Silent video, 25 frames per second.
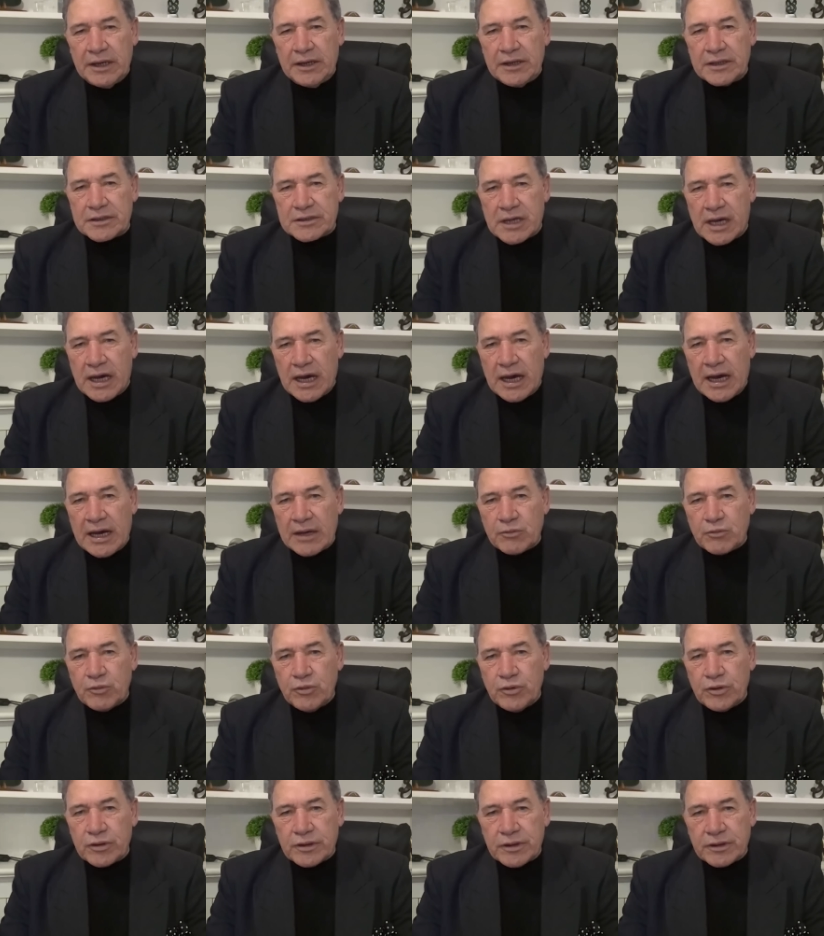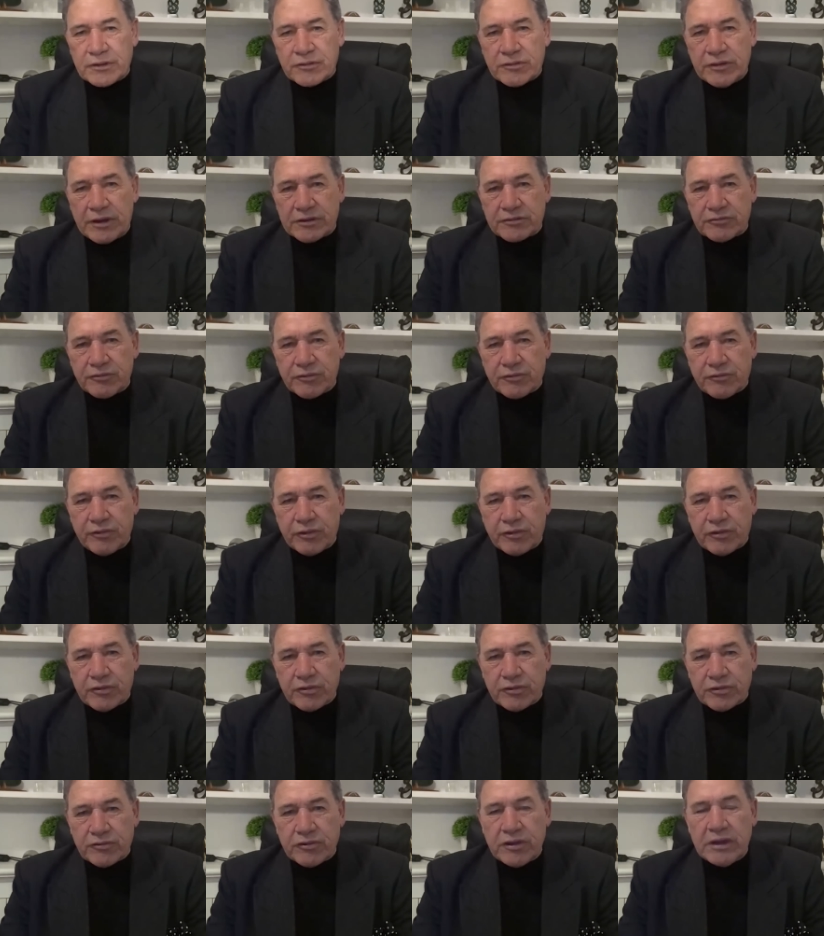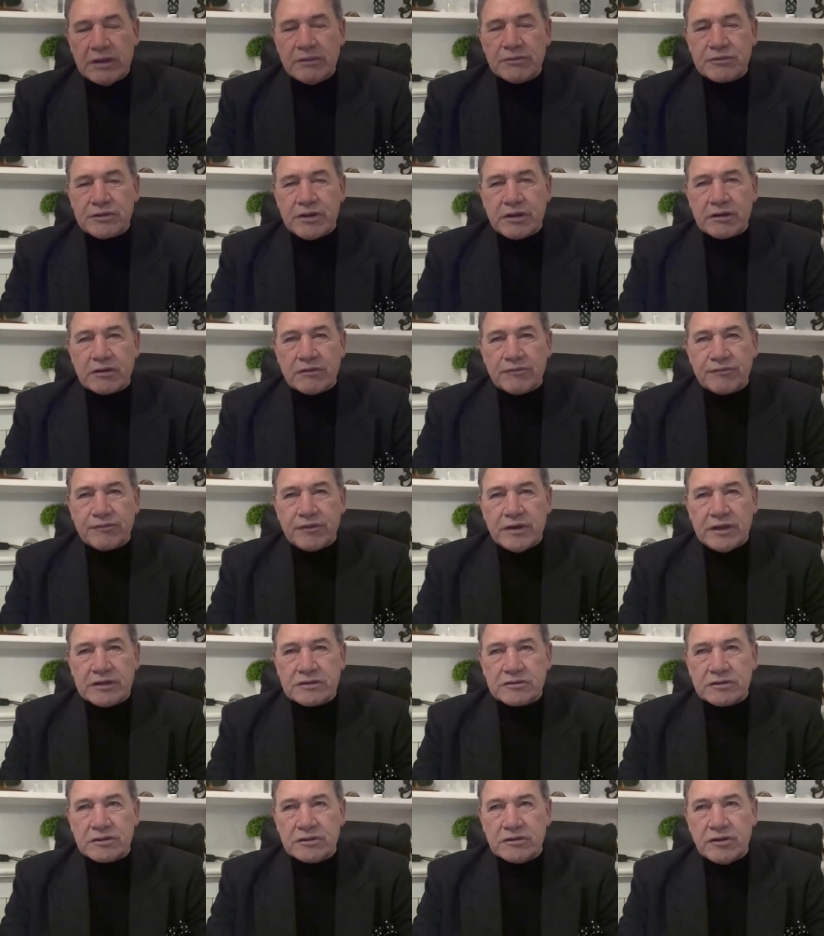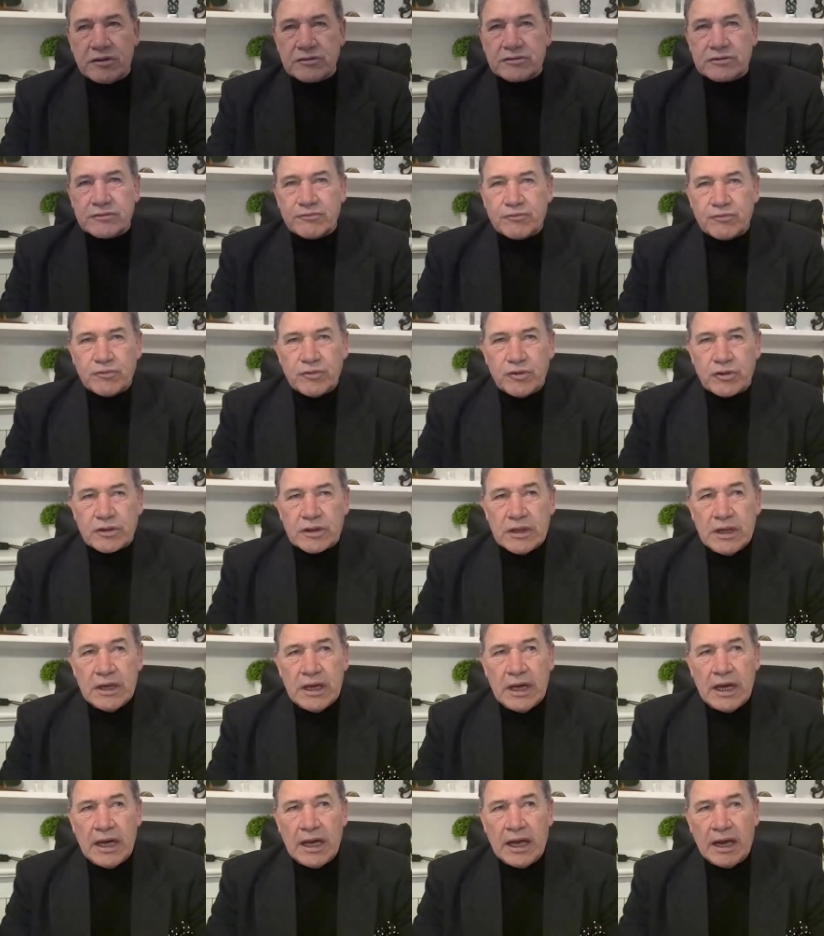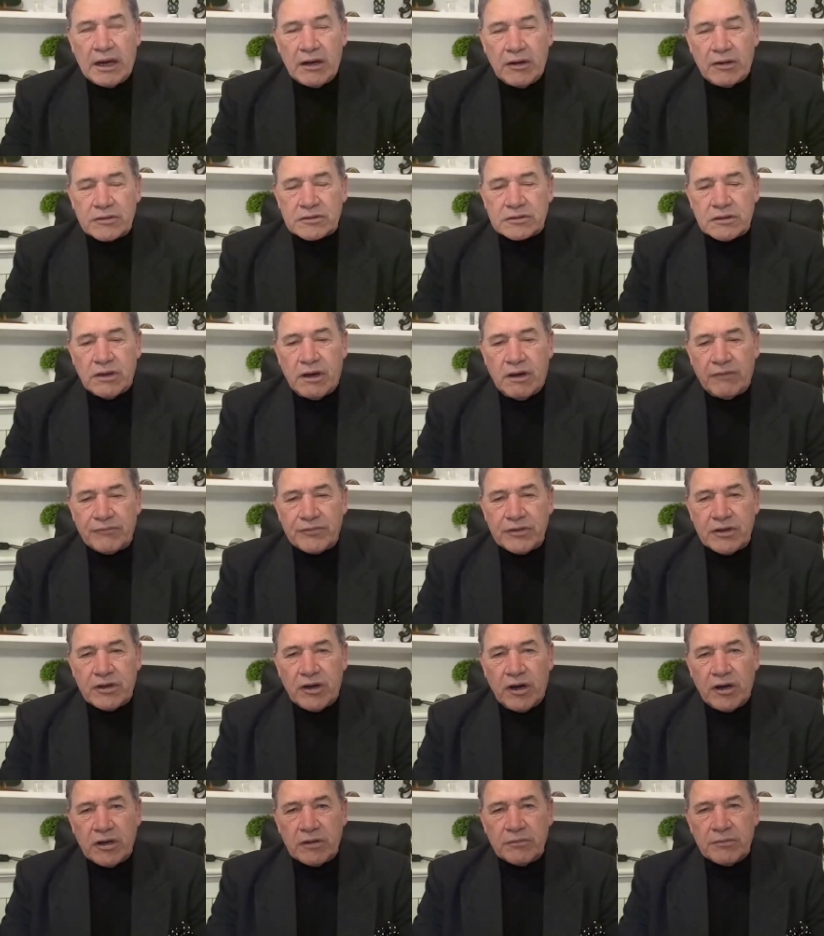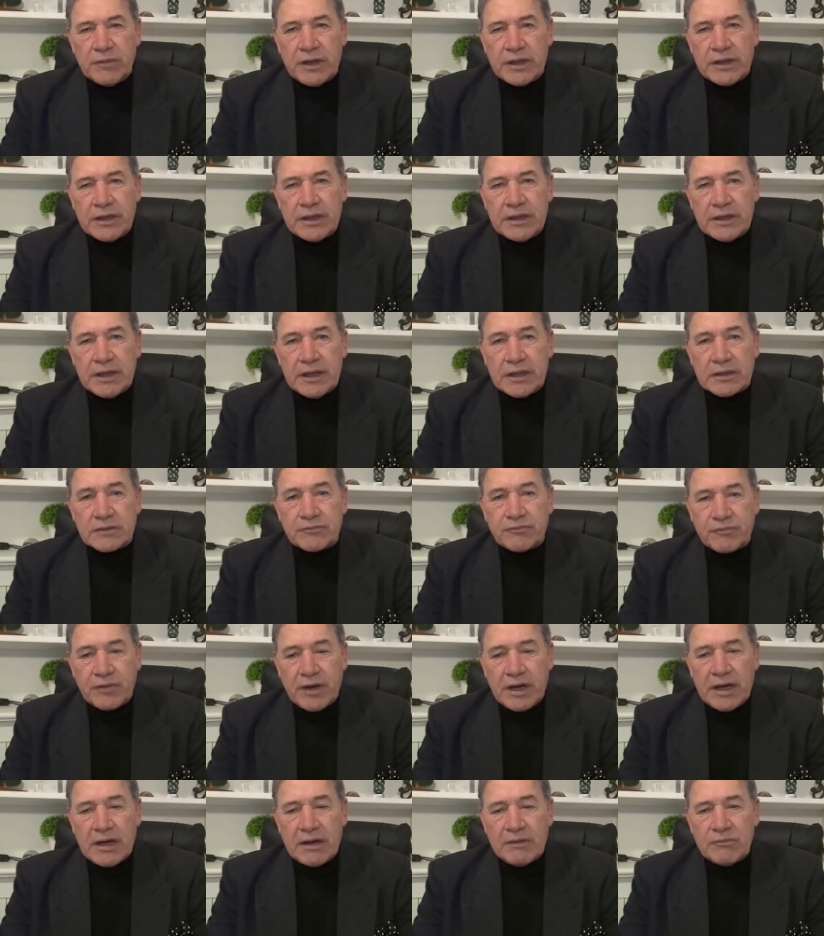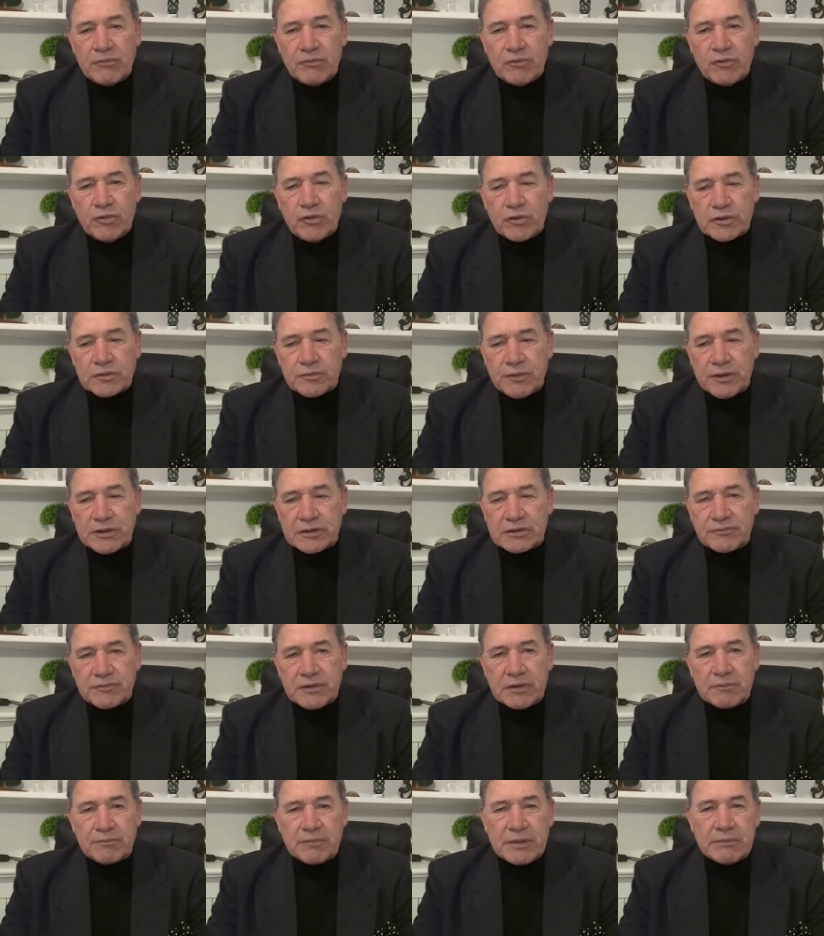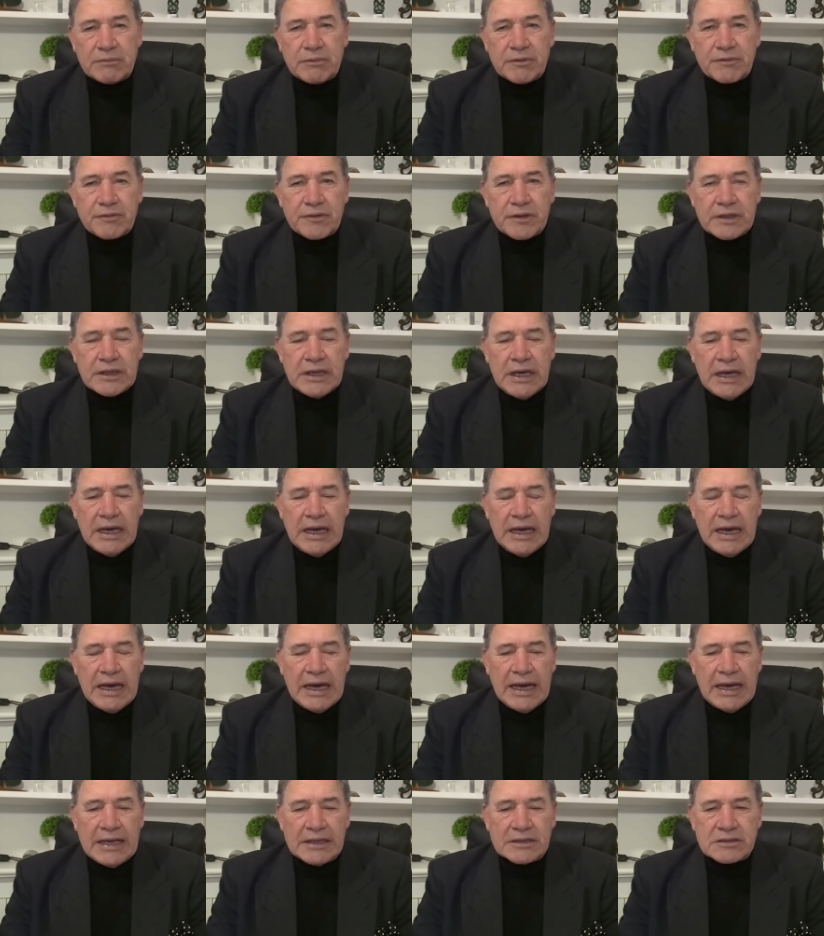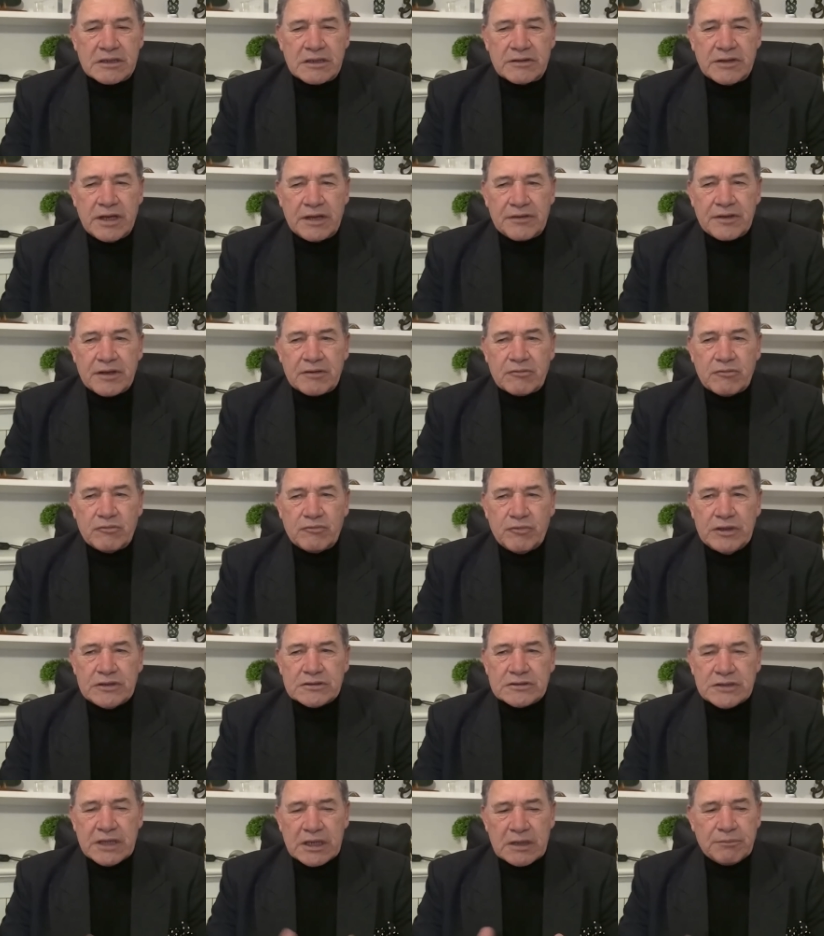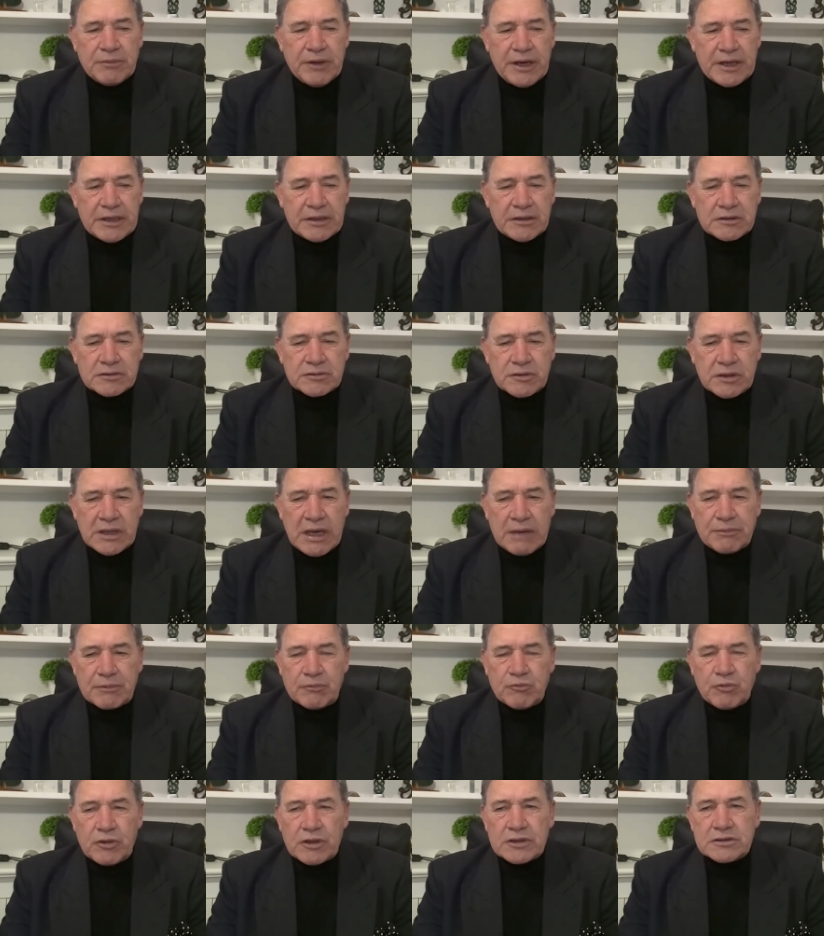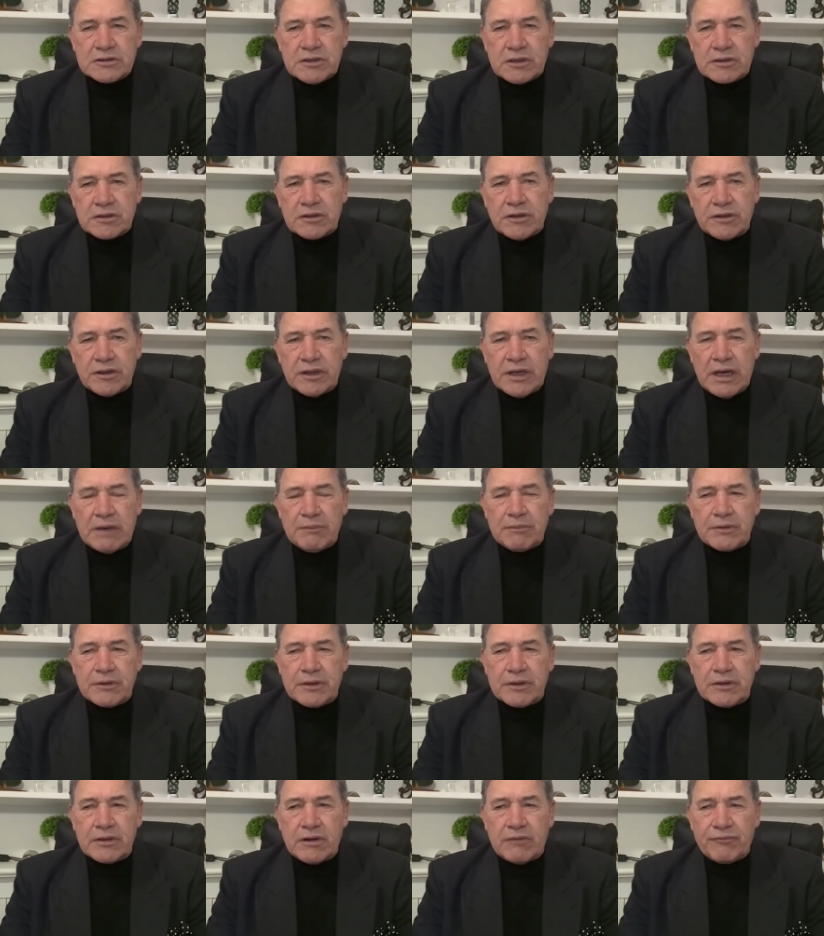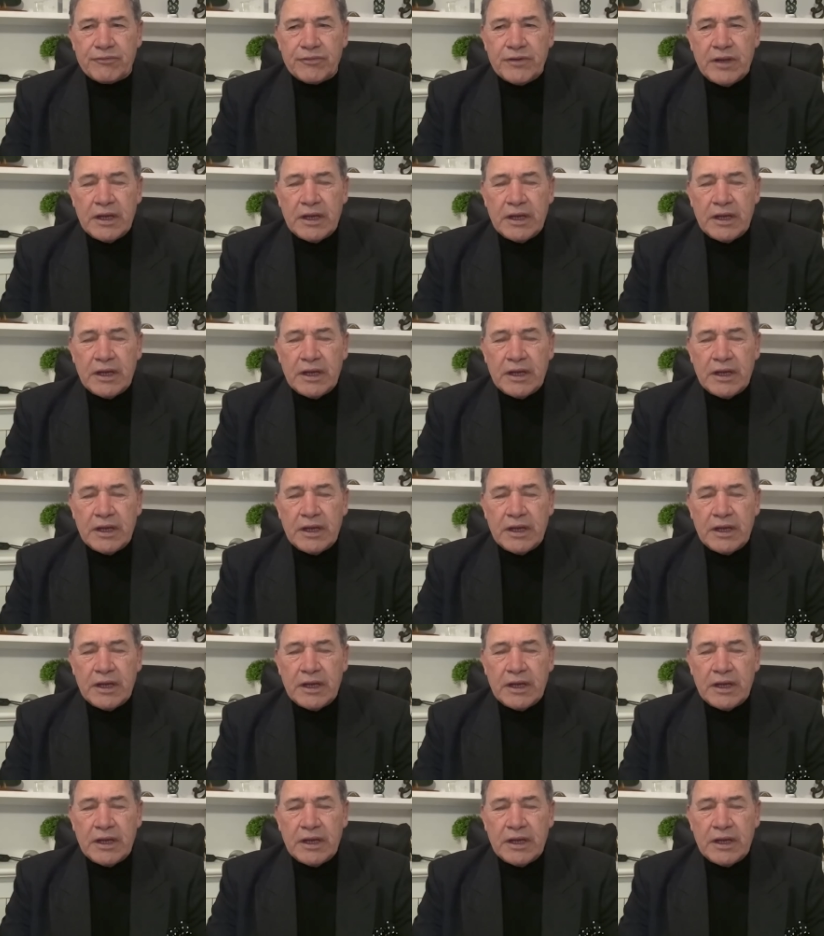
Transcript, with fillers: It is hard work. It takes extreme sacrifice, lots of work, a lot of your own money. It's far more expensive than people think. And so they think we start a party, this will happen. Well, it's not going to happen.